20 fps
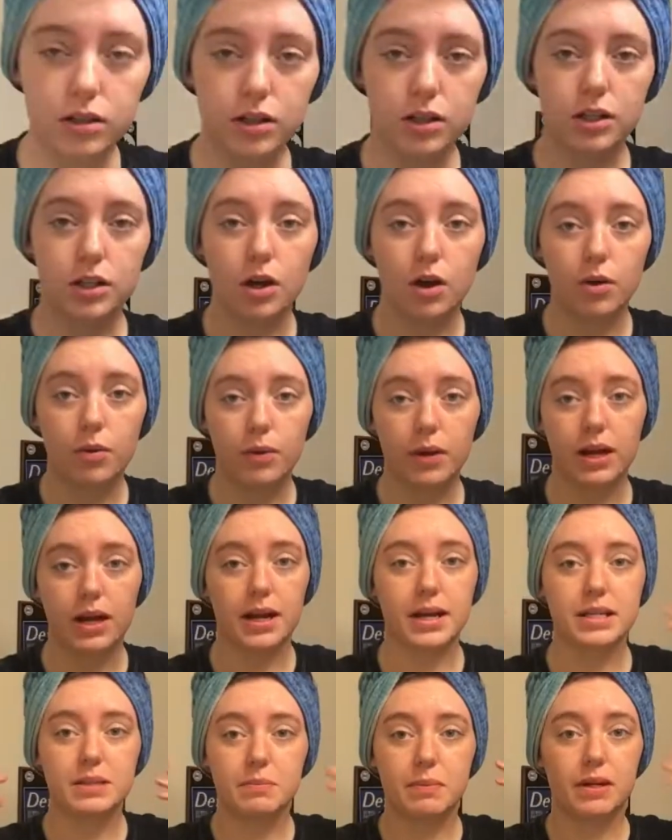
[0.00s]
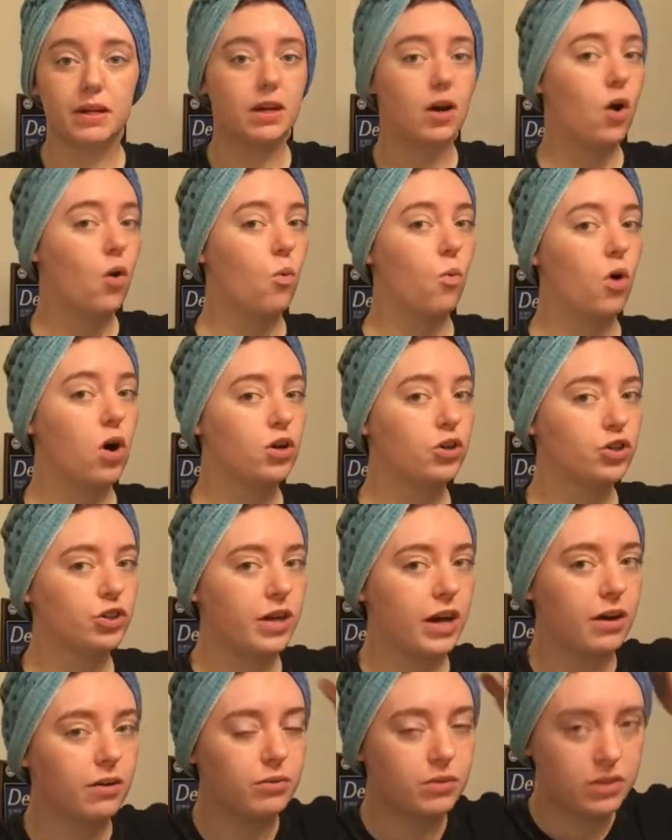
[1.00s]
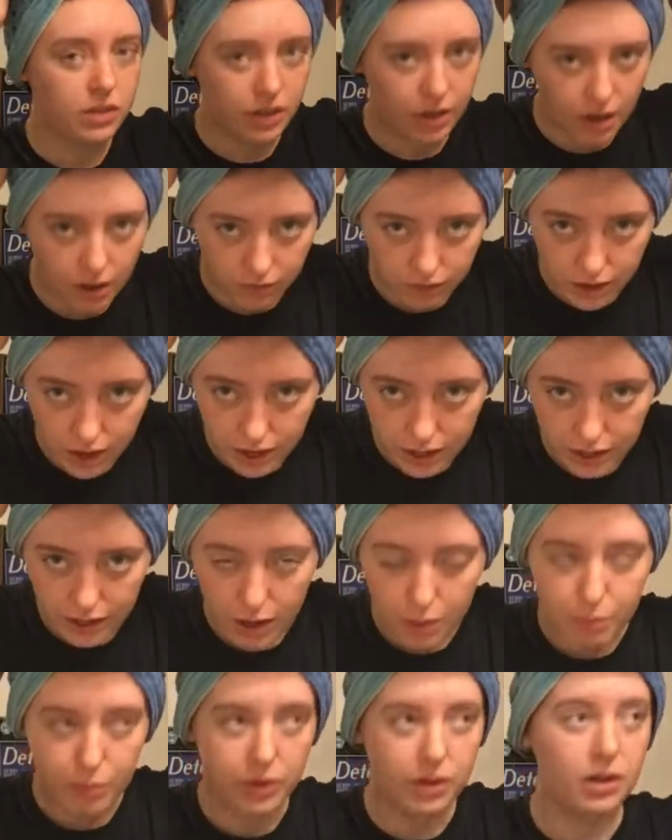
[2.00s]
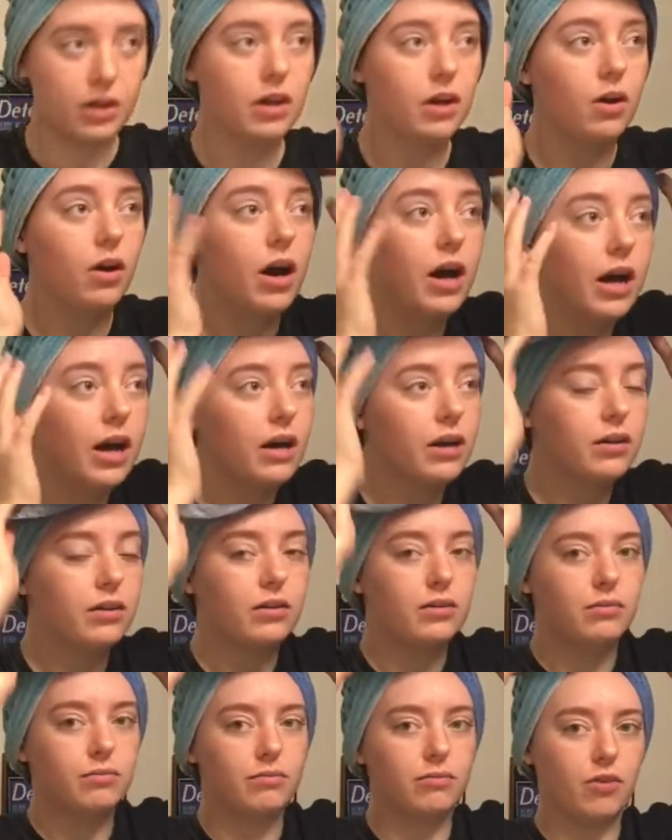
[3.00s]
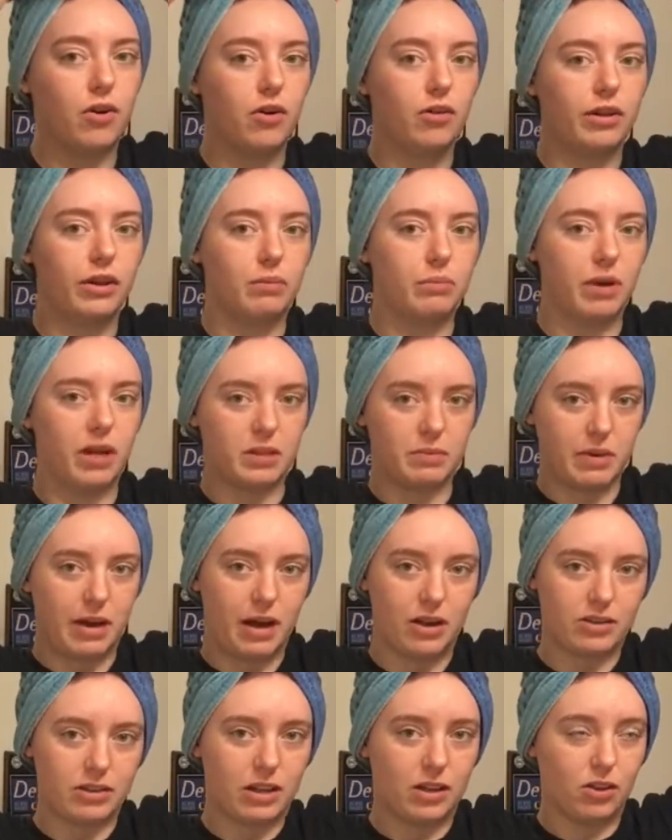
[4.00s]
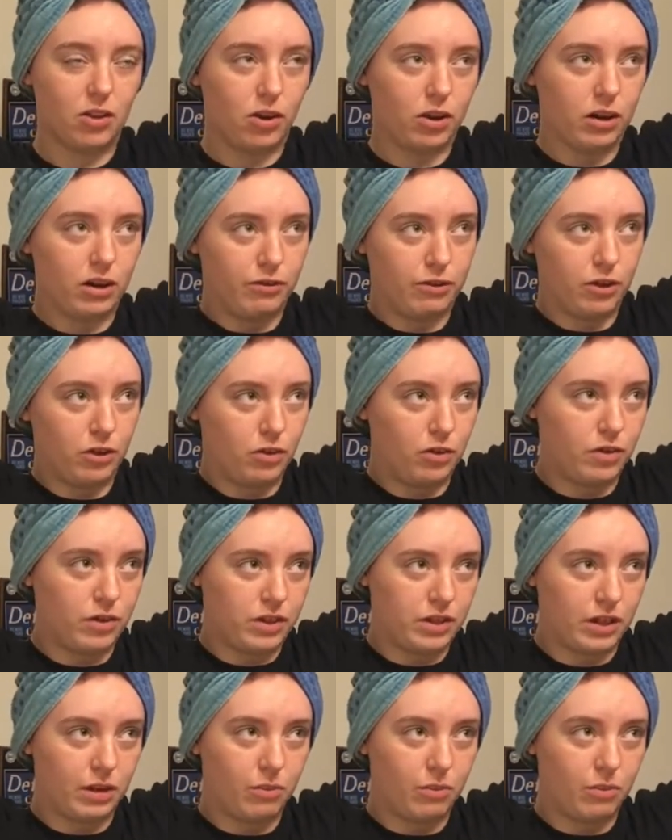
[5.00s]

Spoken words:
So it has been washed out. I've got it up. Ah! Falling because my hair's not long enough to do this